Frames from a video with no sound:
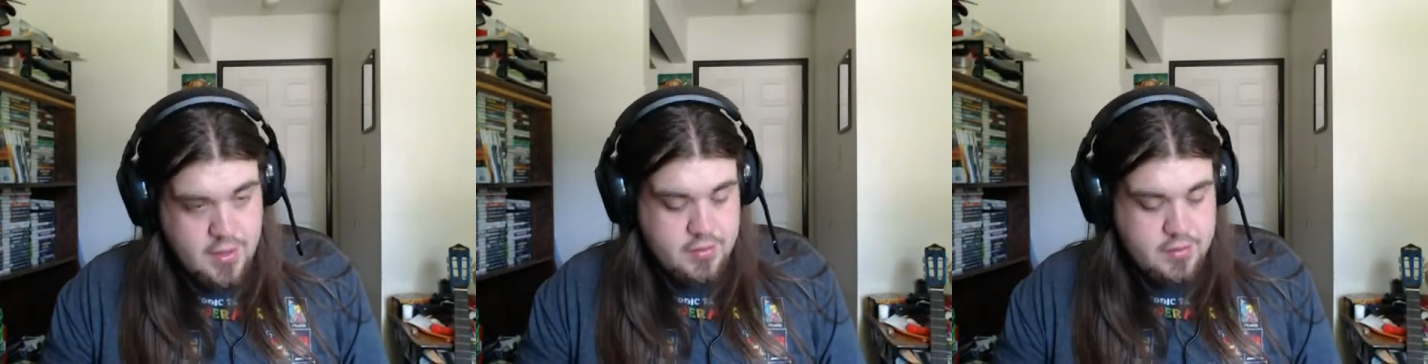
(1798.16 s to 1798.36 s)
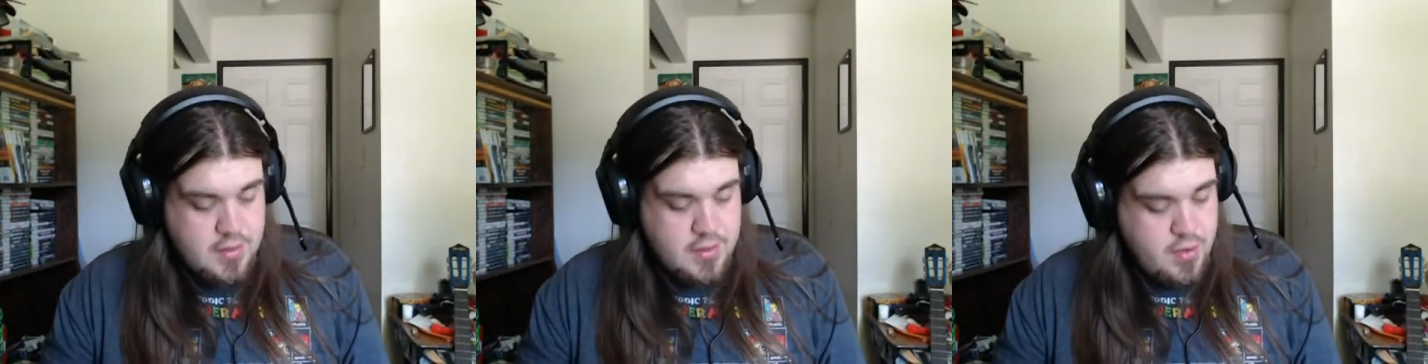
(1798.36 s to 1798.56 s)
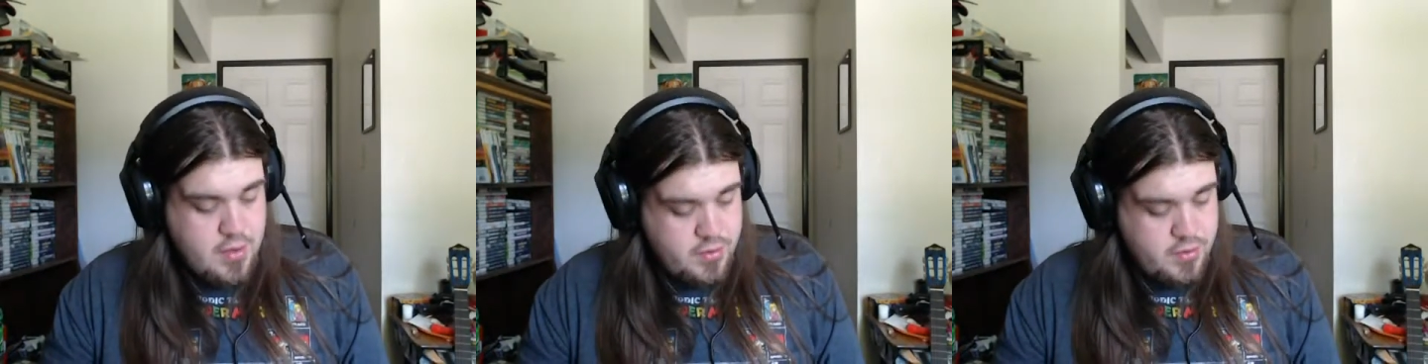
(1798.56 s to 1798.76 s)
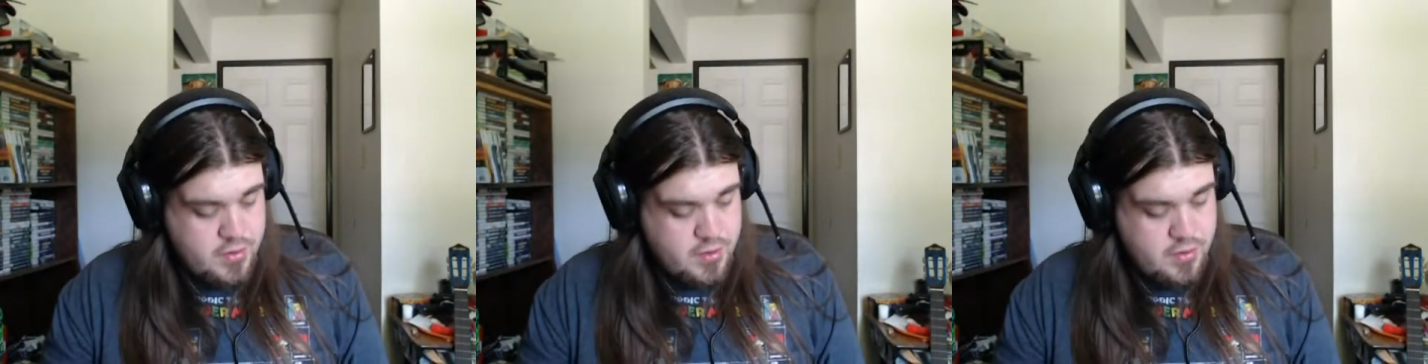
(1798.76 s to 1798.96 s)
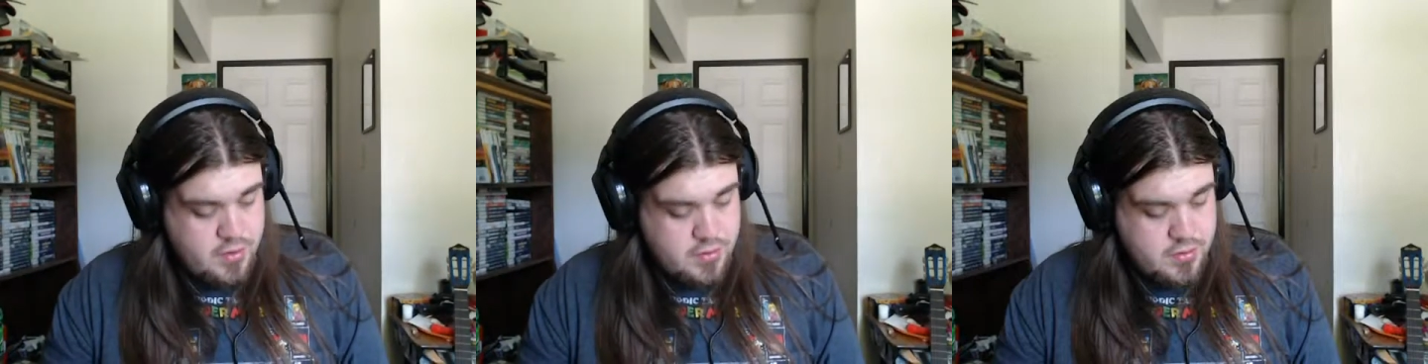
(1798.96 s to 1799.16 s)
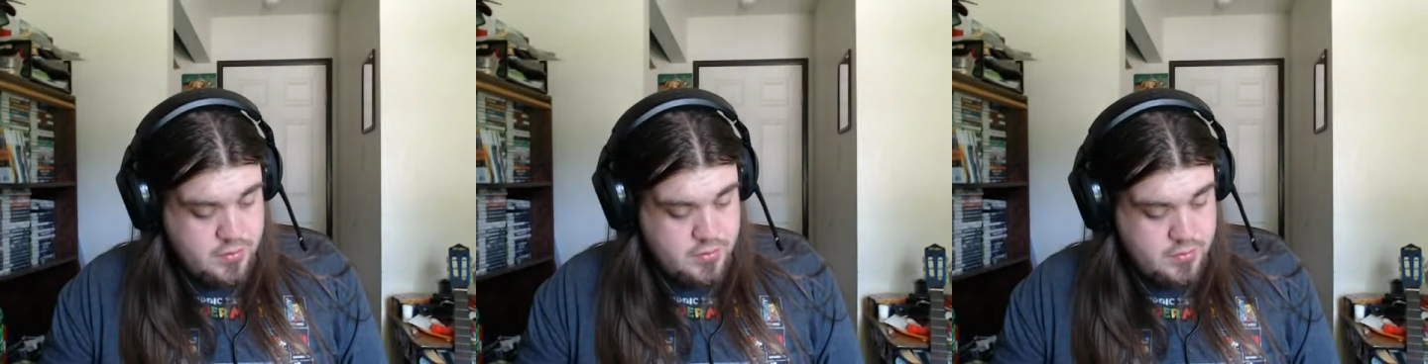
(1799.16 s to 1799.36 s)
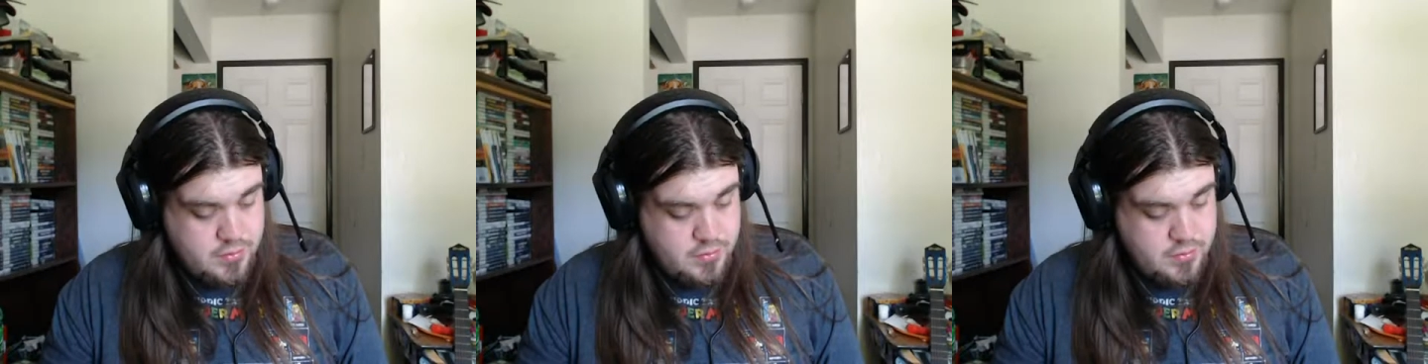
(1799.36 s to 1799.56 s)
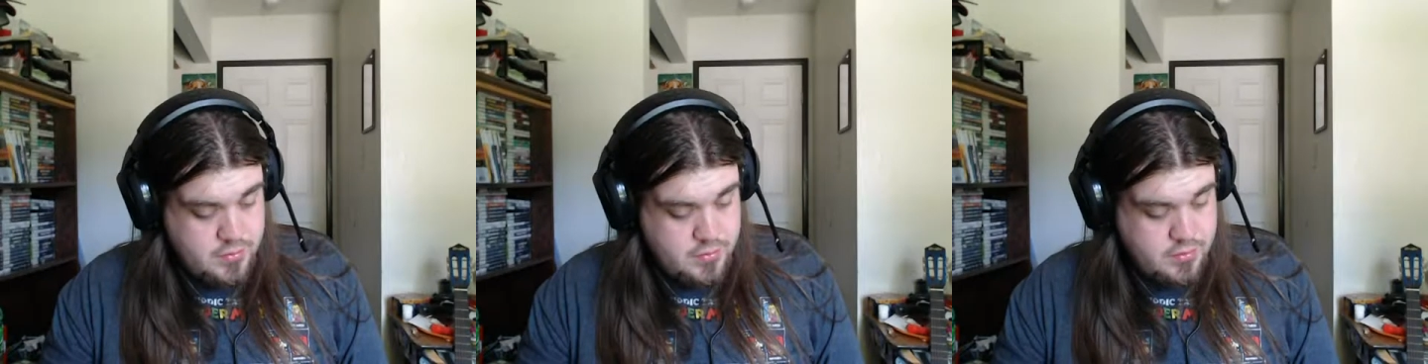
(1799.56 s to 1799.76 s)
Naruto.
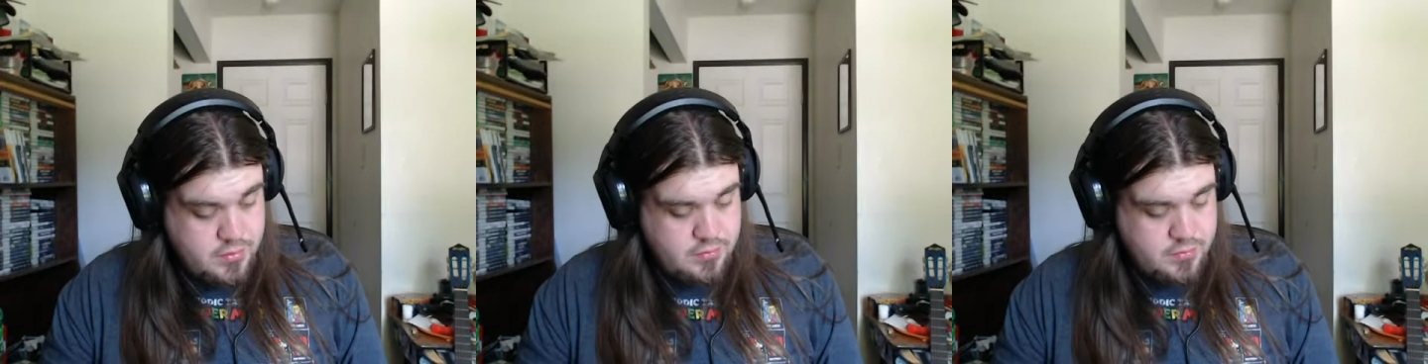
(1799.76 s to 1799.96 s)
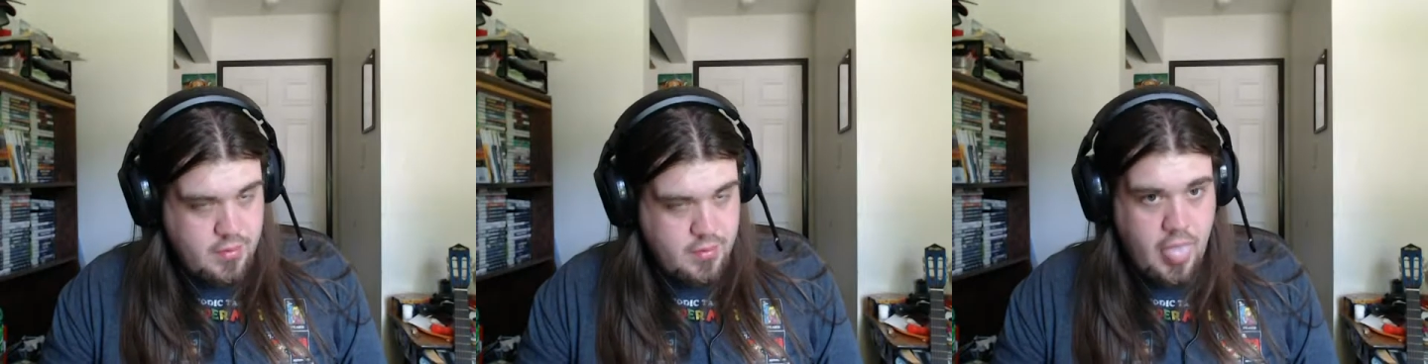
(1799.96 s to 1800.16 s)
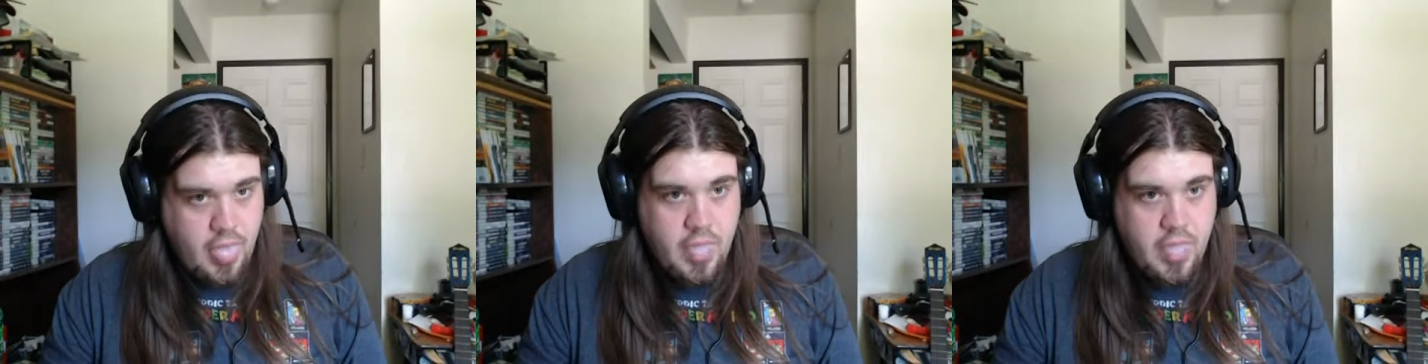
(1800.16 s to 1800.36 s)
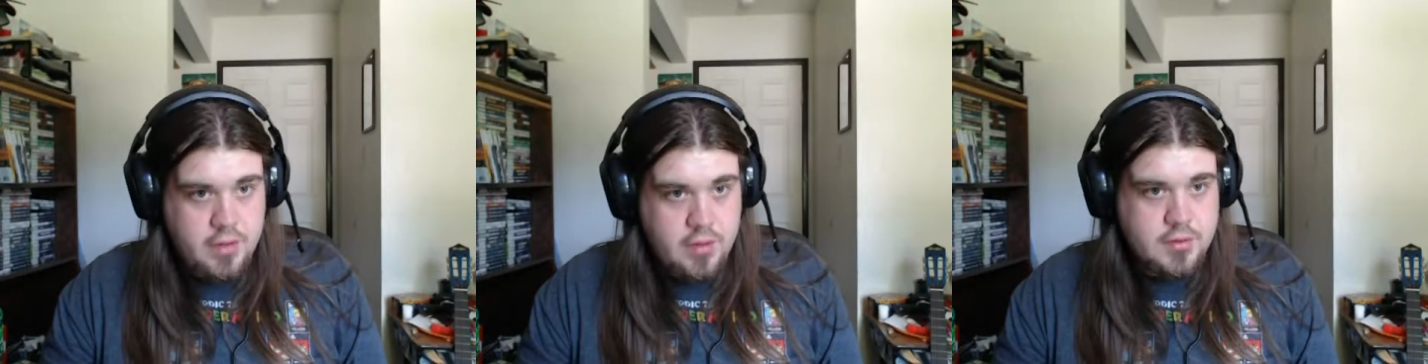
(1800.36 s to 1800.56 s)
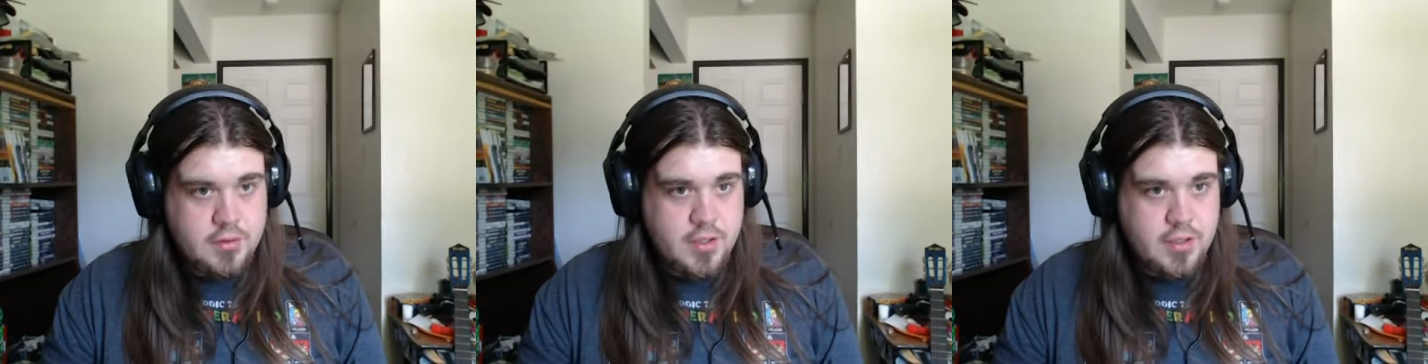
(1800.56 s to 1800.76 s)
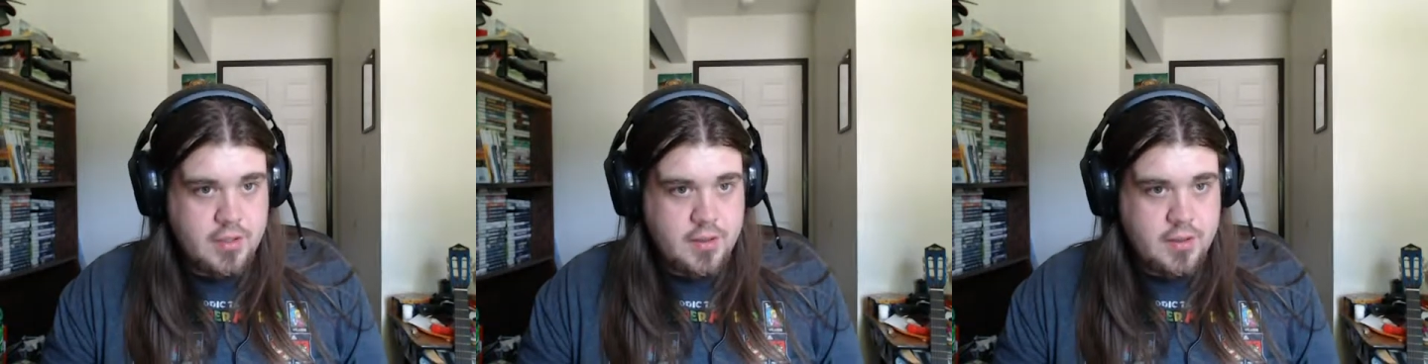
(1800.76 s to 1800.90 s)
Sorry,